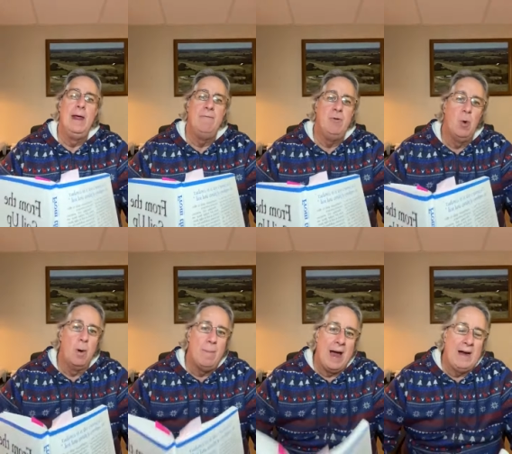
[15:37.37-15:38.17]
If
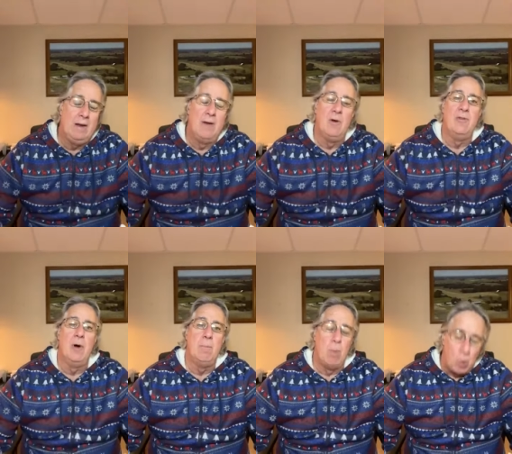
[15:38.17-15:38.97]
your mag levels
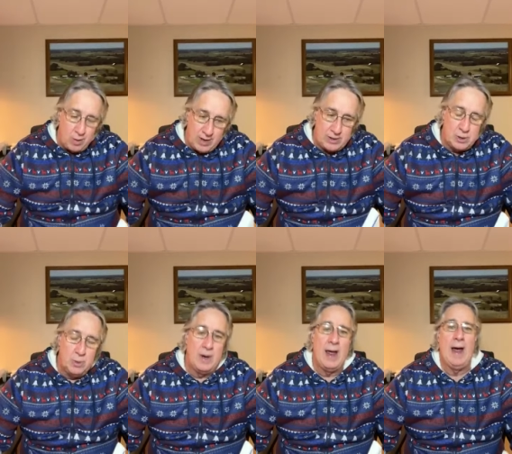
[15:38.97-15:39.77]
are more than
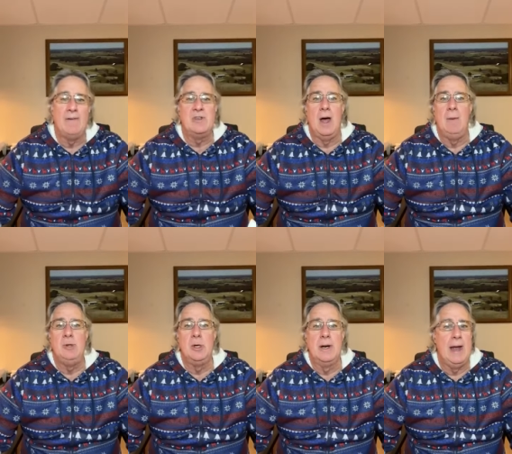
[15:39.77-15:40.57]
two and a half
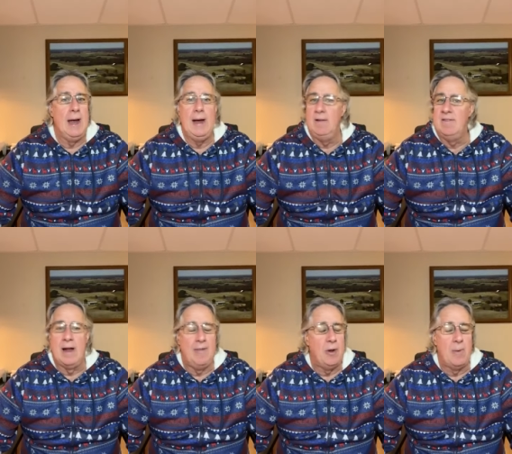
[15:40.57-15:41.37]
times your K, it's
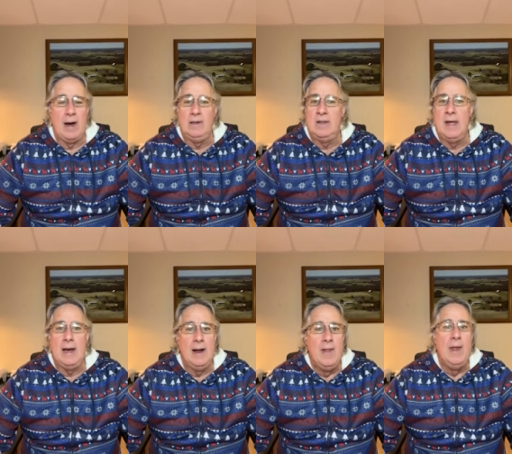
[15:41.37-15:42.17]
not the right
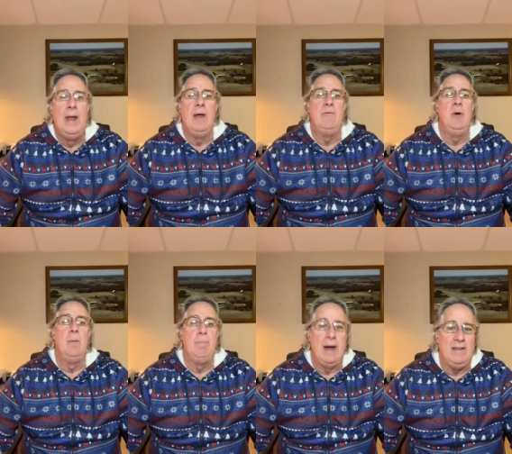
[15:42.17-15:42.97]
thing. If
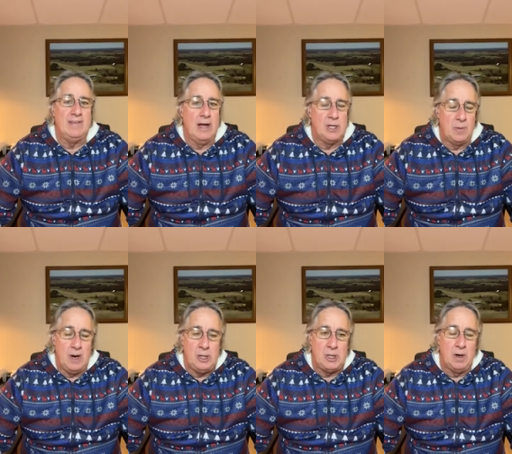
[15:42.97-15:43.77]
your base
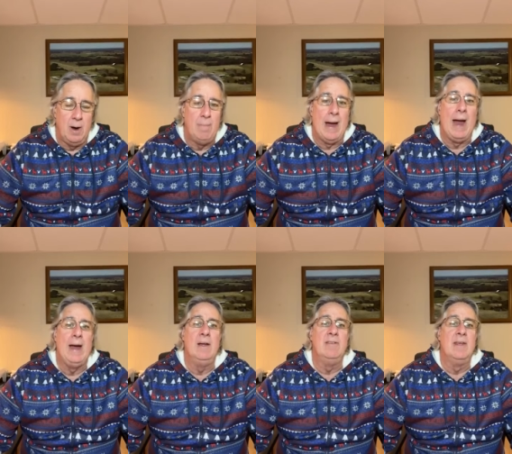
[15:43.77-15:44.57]
saturation on
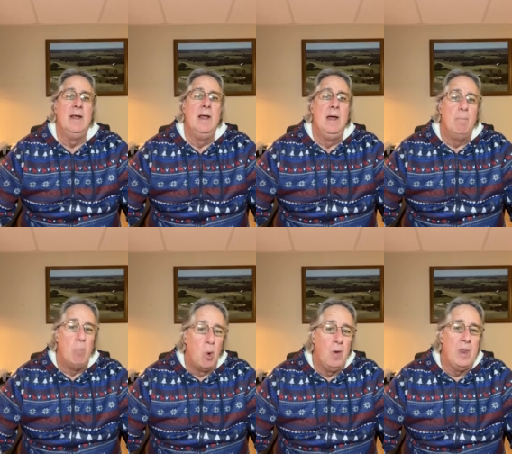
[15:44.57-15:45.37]
mag is
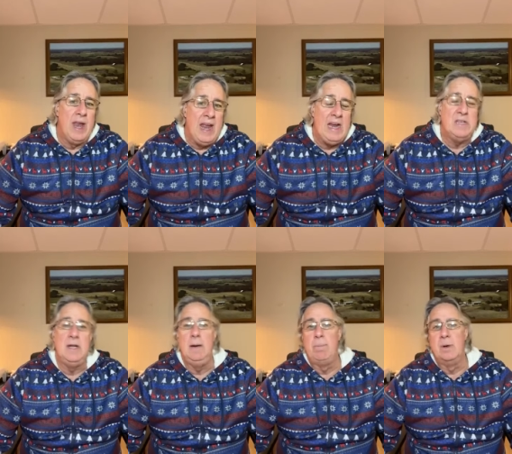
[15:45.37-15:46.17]
more than
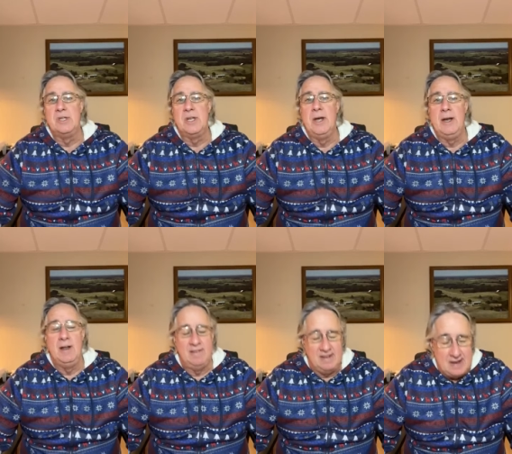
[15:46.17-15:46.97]
18%,
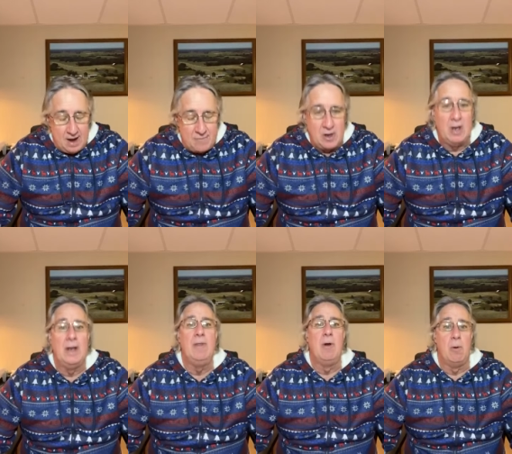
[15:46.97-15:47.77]
it's
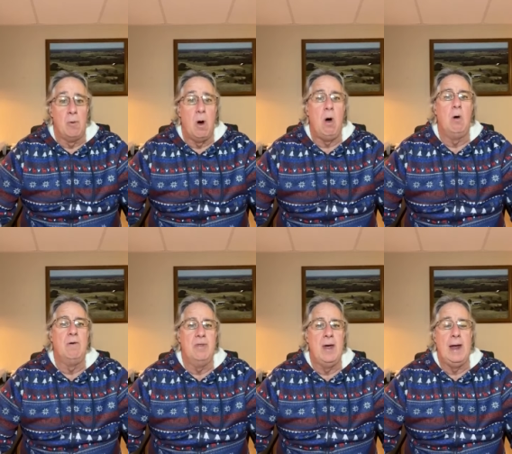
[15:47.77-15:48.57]
definitely the
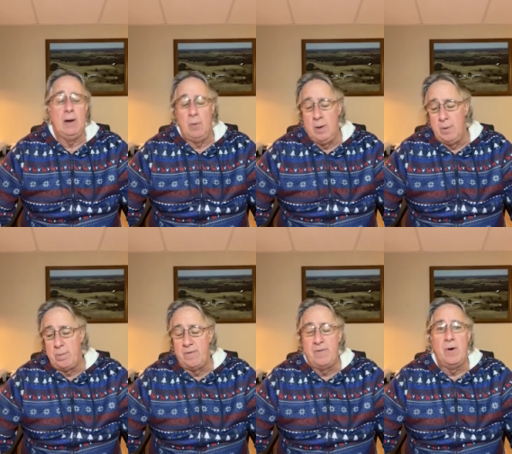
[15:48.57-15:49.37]
wrong thing. We would
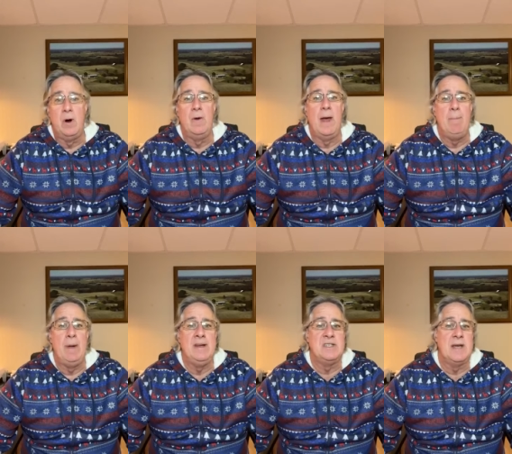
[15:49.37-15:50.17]
prefer that
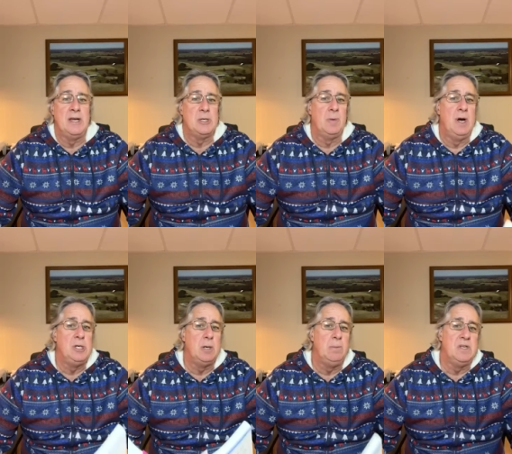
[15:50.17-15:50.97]
base
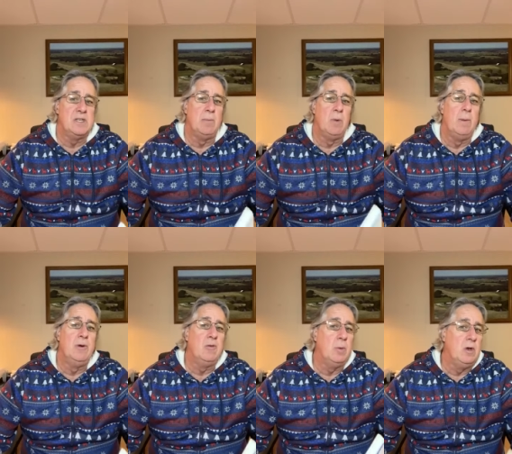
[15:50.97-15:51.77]
saturation be somewhere
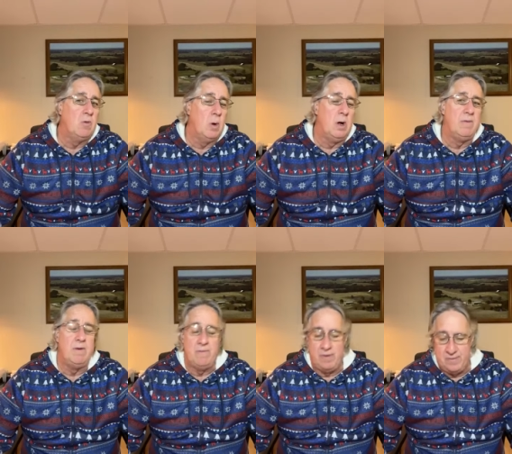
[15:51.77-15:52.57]
between 12
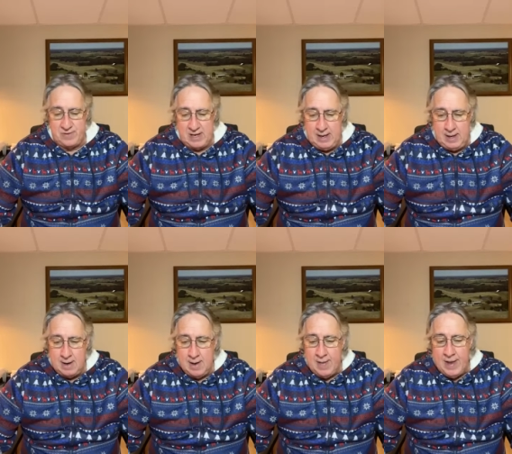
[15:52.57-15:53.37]
and 15.